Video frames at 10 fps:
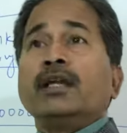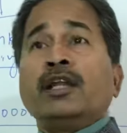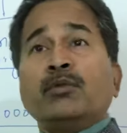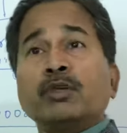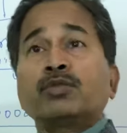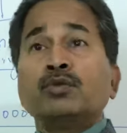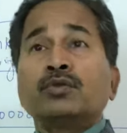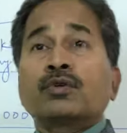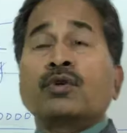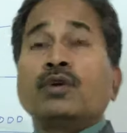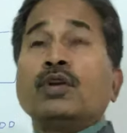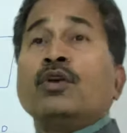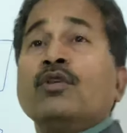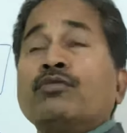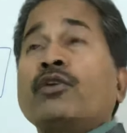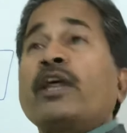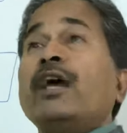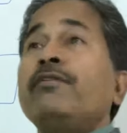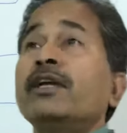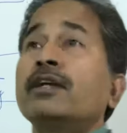Number two, for
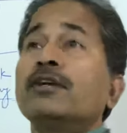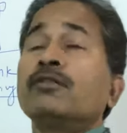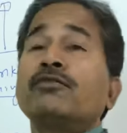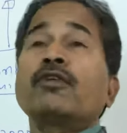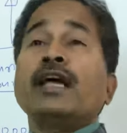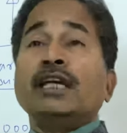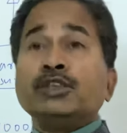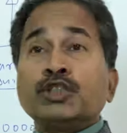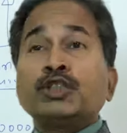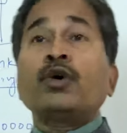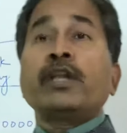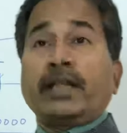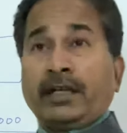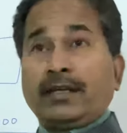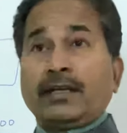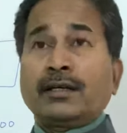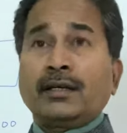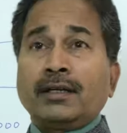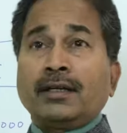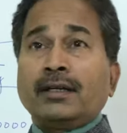ensuring
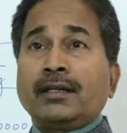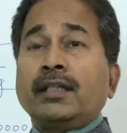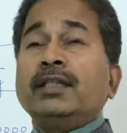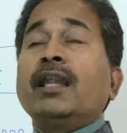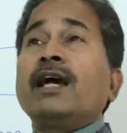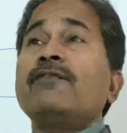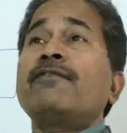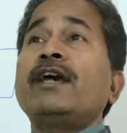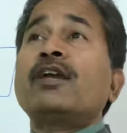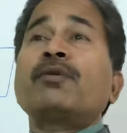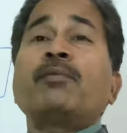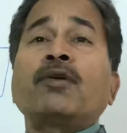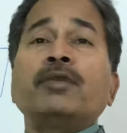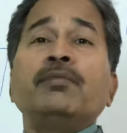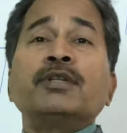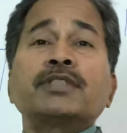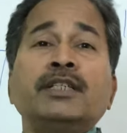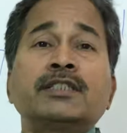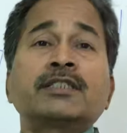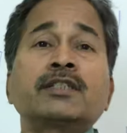that the lifeline of the
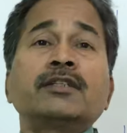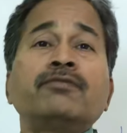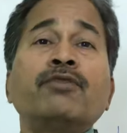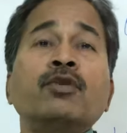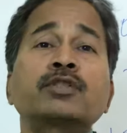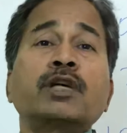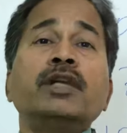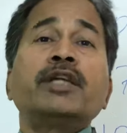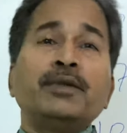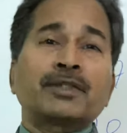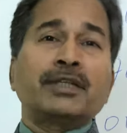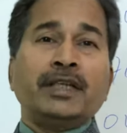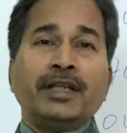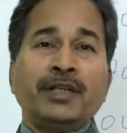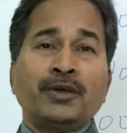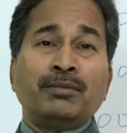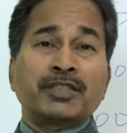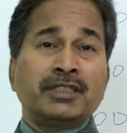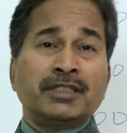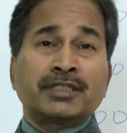business flows continuously in your
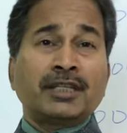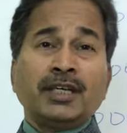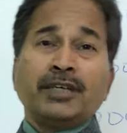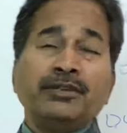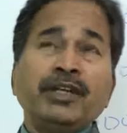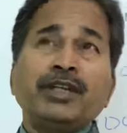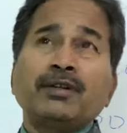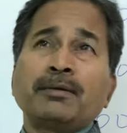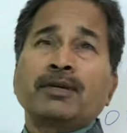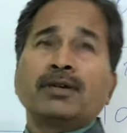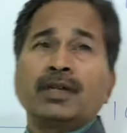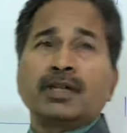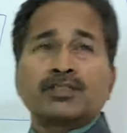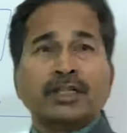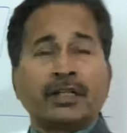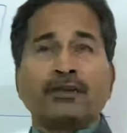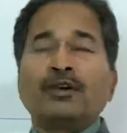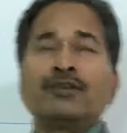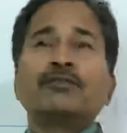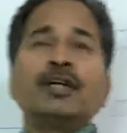business, you need to have a good understanding
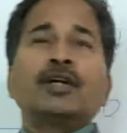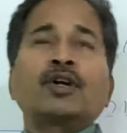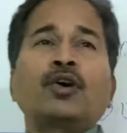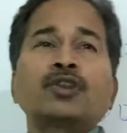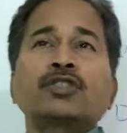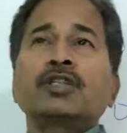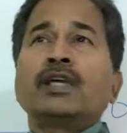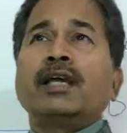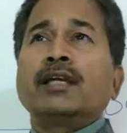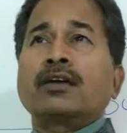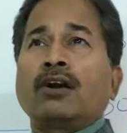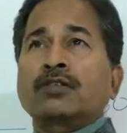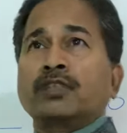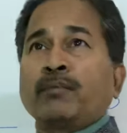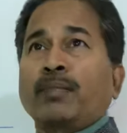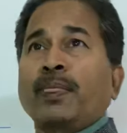of cost and costing.